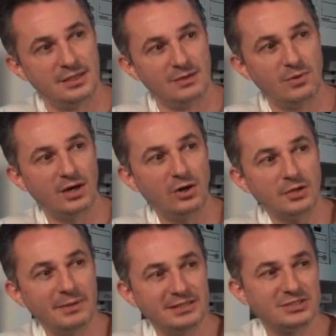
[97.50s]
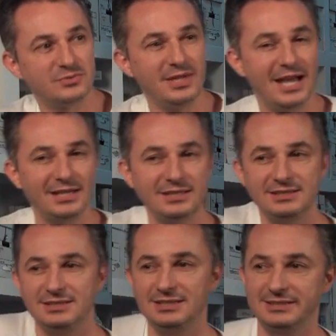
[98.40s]
Well, augmented
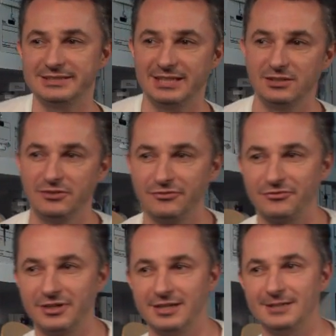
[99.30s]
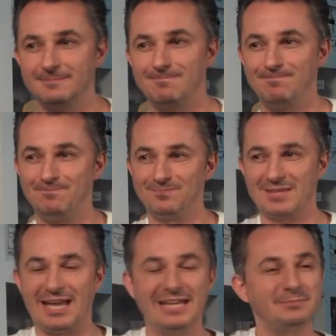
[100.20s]
reality kind of
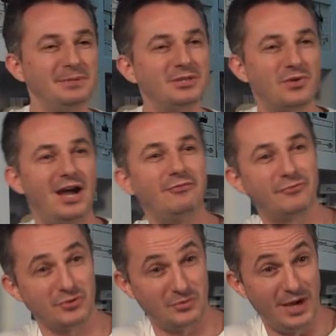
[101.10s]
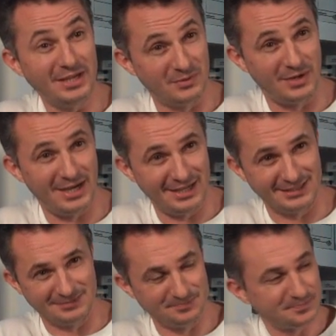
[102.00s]
has been around for quite a while.
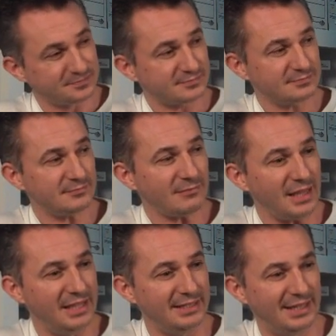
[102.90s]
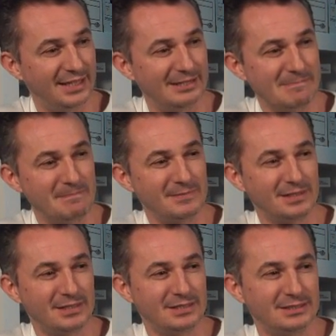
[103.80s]
And
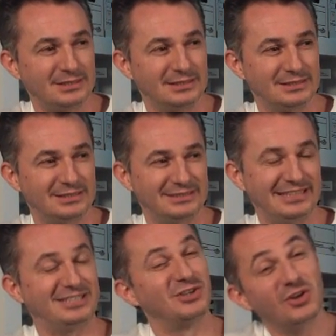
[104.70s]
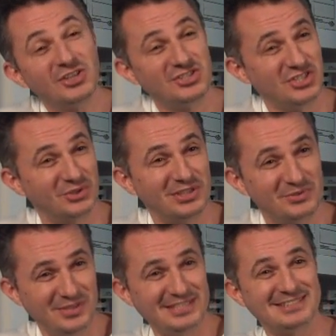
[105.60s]
the technology only
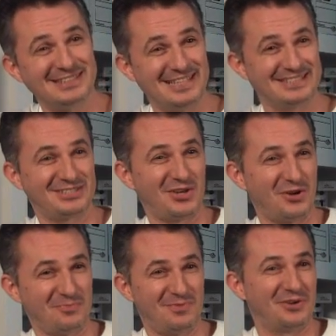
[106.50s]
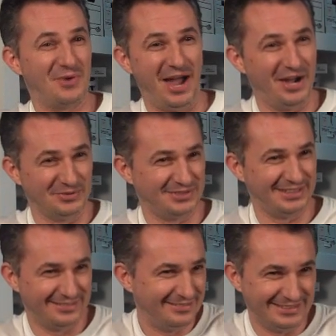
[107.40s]
recently has come around
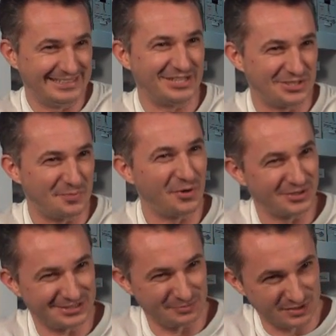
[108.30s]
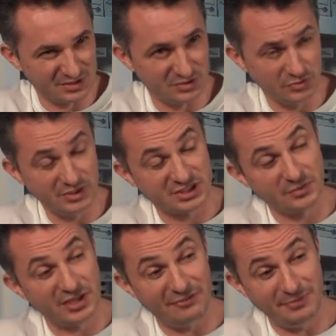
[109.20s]
that it's actually possible to do it. So
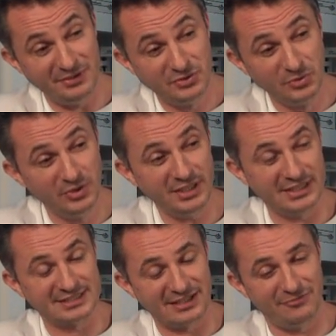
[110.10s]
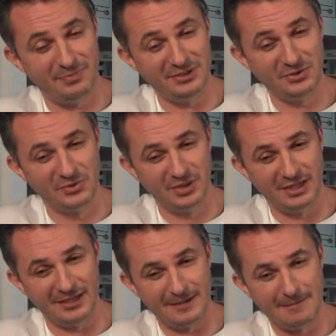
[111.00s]
what I've been doing is I've been doing